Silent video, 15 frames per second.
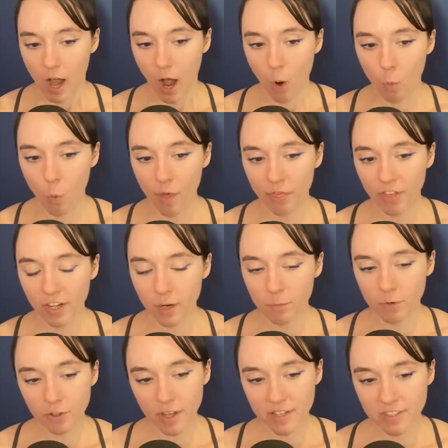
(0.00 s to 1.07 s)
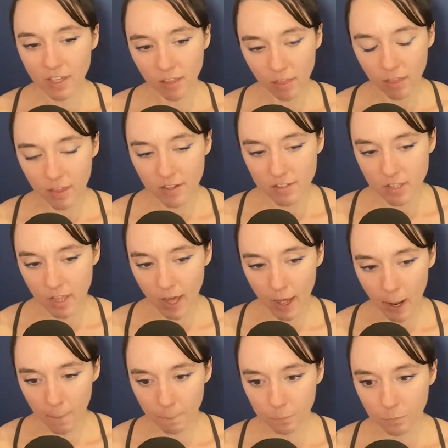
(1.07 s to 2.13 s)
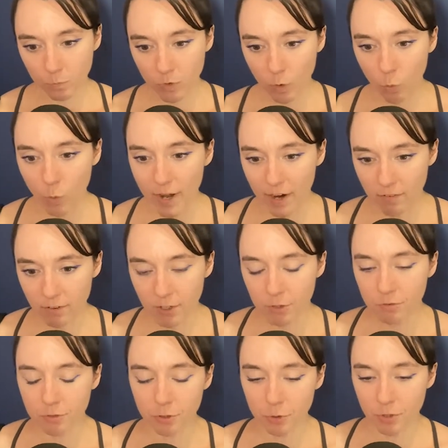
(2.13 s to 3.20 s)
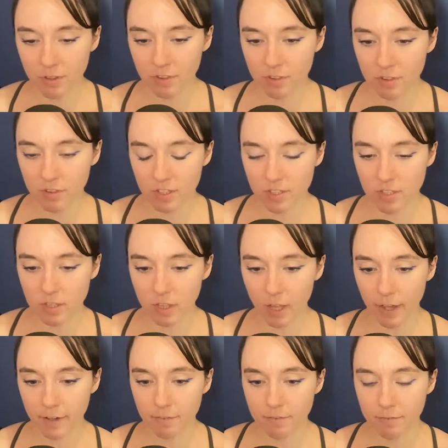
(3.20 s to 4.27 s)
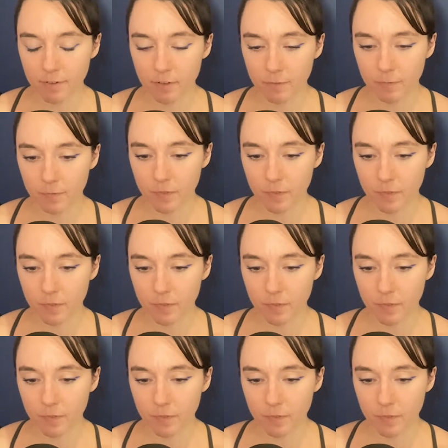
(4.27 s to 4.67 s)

one thing I'm realizing is that whatever you do in this life,